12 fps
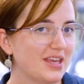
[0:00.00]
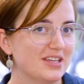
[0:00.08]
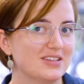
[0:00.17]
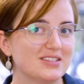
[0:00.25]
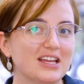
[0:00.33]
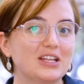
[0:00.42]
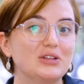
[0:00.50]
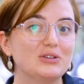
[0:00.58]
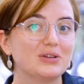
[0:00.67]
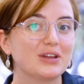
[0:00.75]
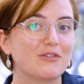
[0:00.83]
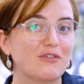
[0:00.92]
You said you're
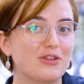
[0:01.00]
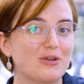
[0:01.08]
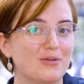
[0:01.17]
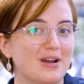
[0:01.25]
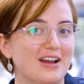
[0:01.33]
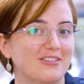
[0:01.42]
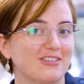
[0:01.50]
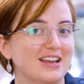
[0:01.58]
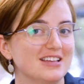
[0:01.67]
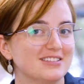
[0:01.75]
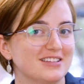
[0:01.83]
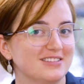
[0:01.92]
doing it for the right
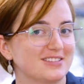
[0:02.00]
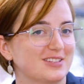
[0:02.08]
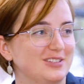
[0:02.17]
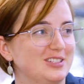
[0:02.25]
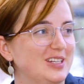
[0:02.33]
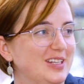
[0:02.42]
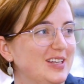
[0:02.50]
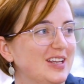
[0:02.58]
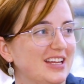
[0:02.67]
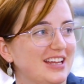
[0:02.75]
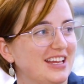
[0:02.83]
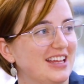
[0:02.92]
reasons. Could you
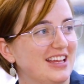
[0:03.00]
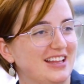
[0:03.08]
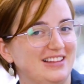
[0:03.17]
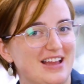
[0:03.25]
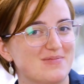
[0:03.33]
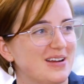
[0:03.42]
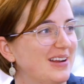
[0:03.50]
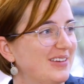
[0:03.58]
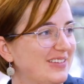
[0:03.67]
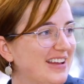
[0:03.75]
elaborate on